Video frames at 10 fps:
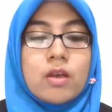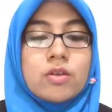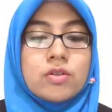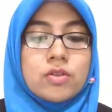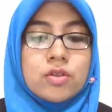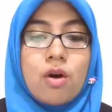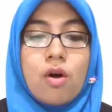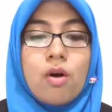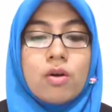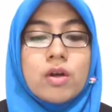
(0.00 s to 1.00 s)

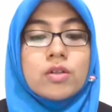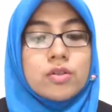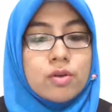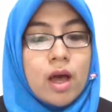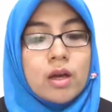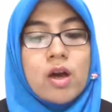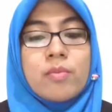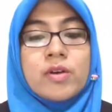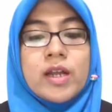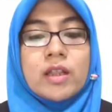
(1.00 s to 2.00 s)
So, to
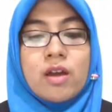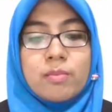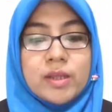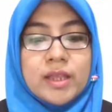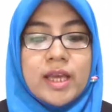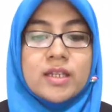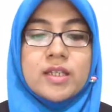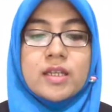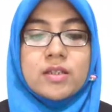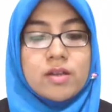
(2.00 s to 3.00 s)
accommodate
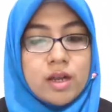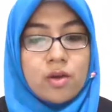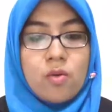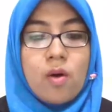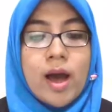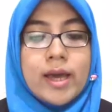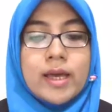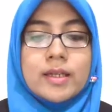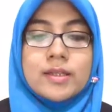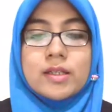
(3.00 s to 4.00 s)
competencies
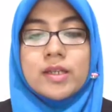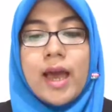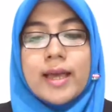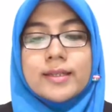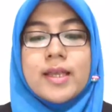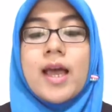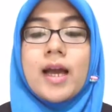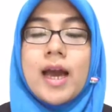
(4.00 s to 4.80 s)
required such as